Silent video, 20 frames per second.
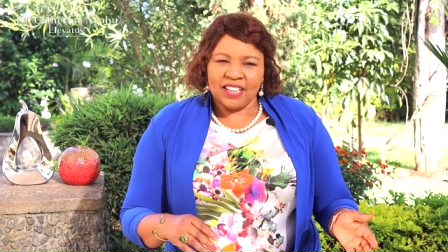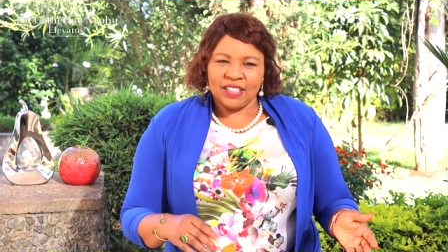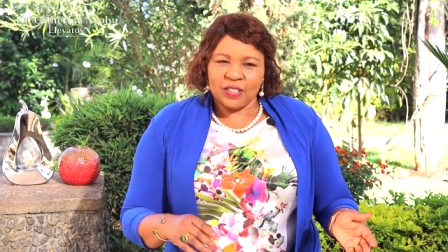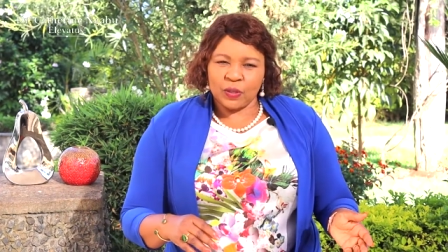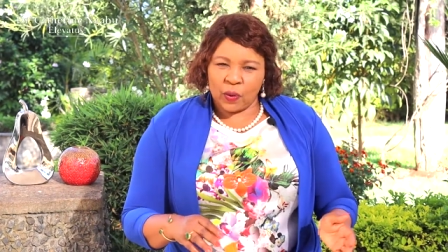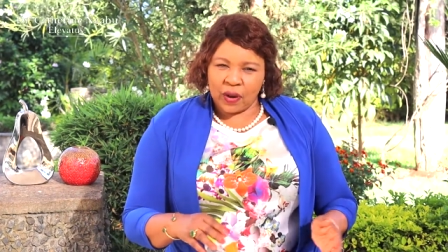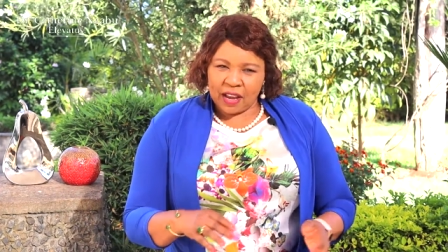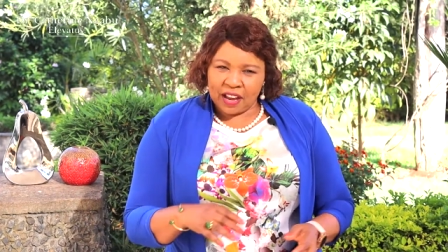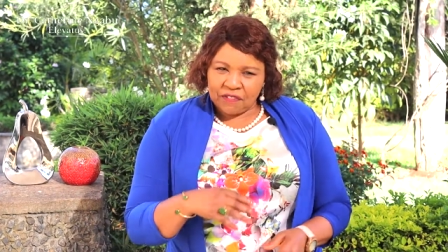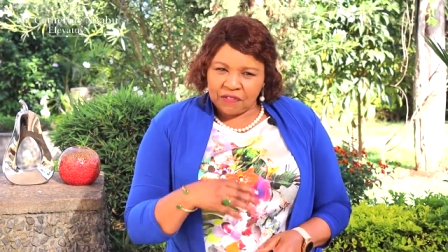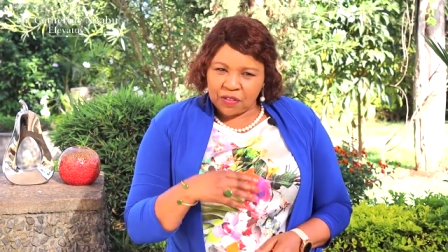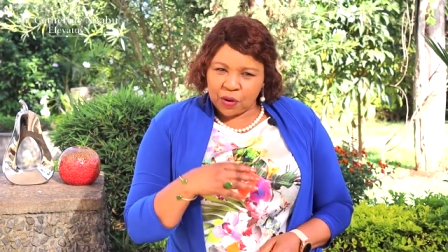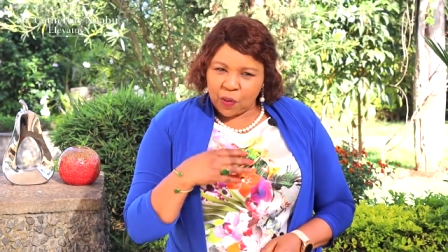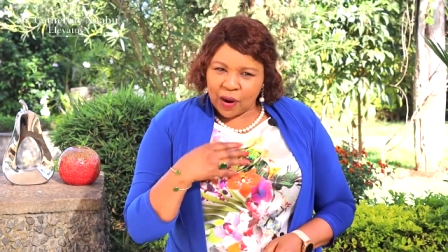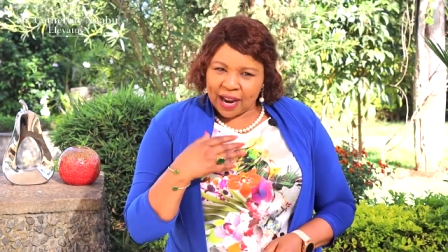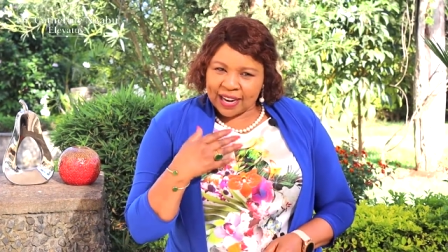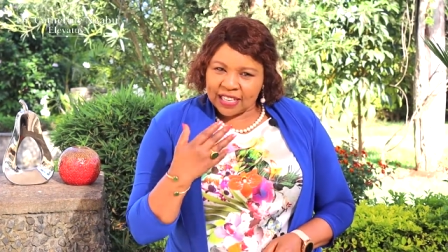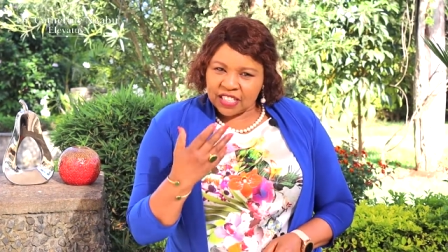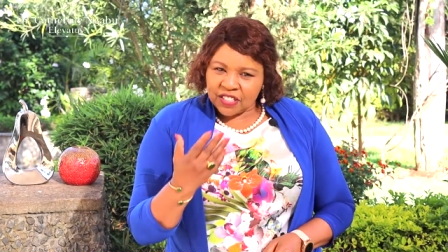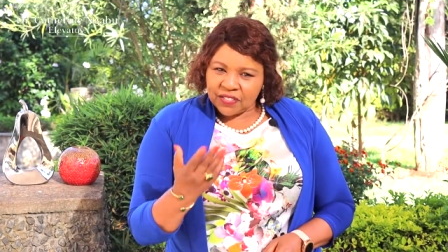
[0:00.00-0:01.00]
So
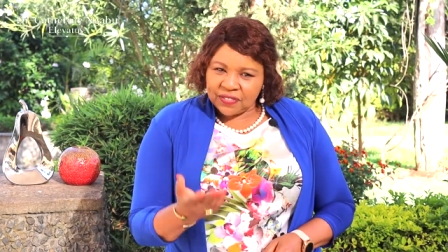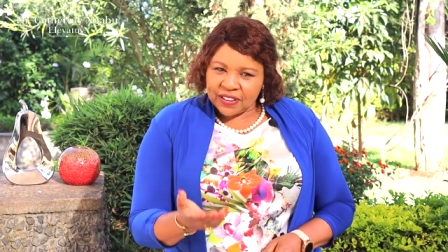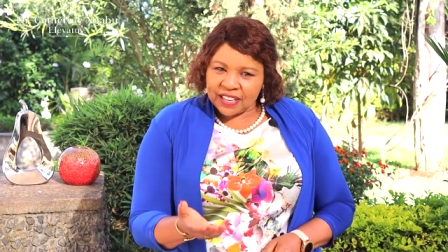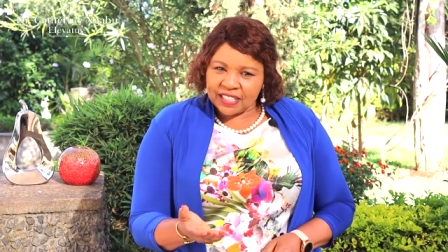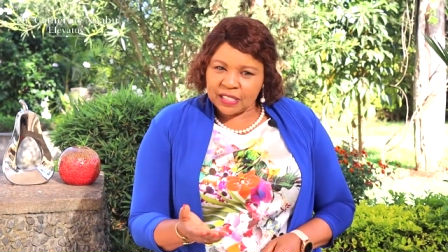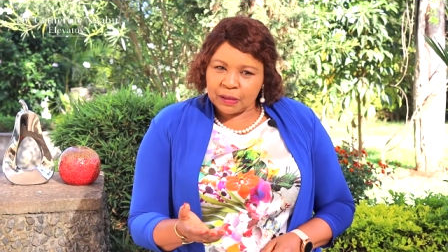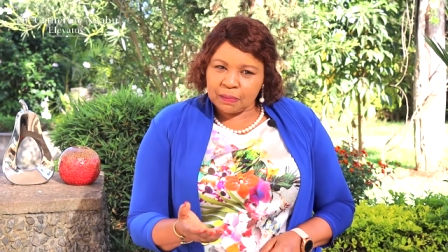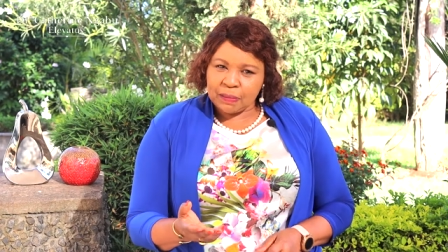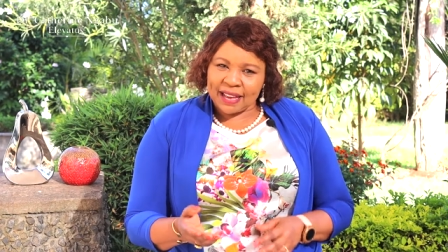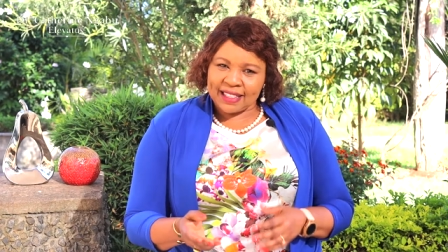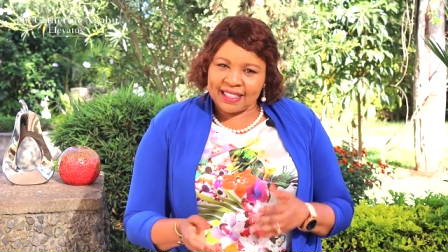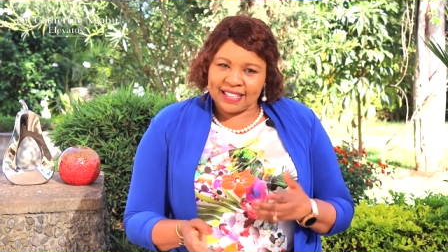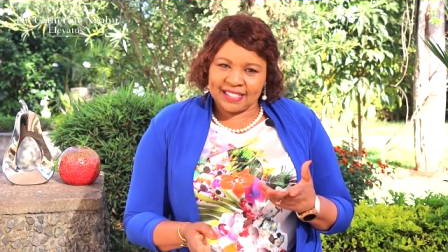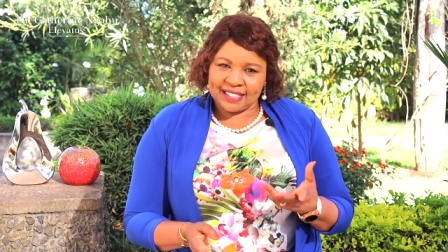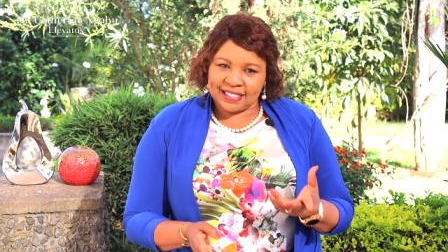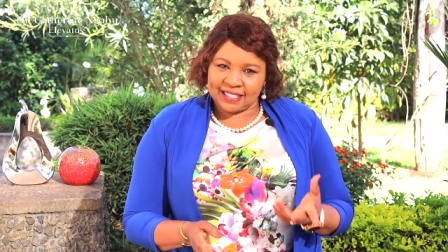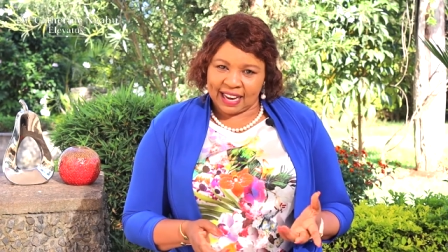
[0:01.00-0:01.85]
everyone is faced by this